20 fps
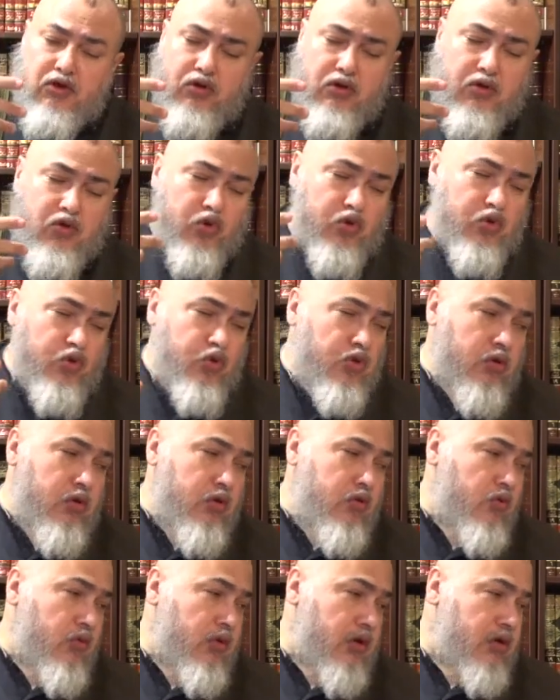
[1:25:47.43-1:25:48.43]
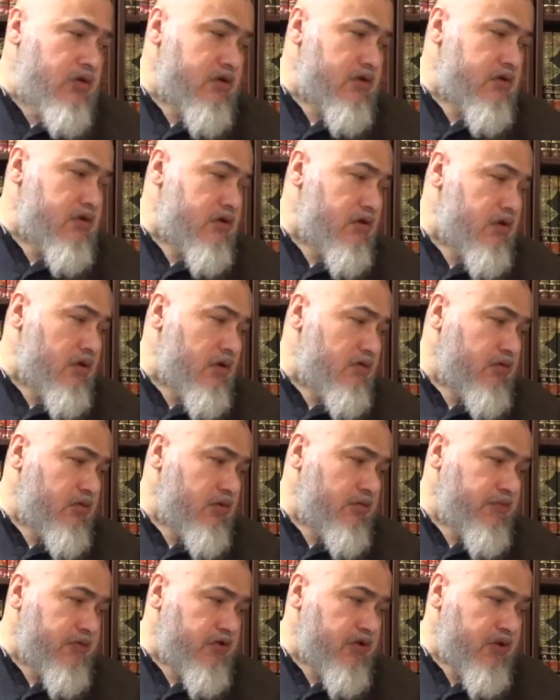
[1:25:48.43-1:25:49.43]
hulul, how do
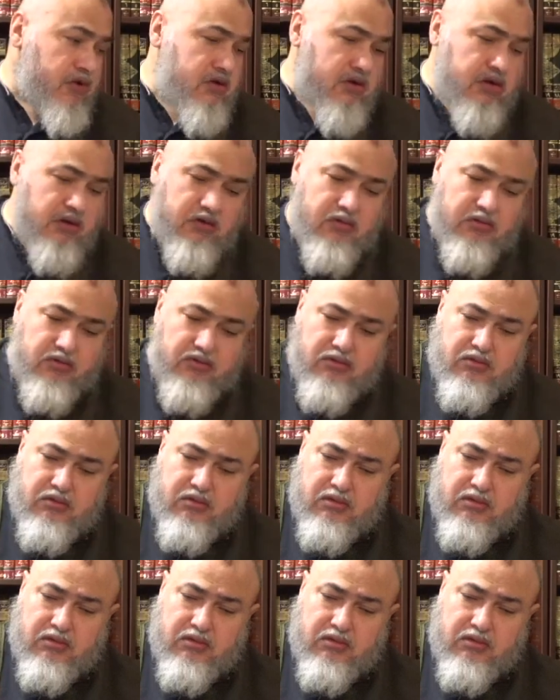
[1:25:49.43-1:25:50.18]
you translate hulul?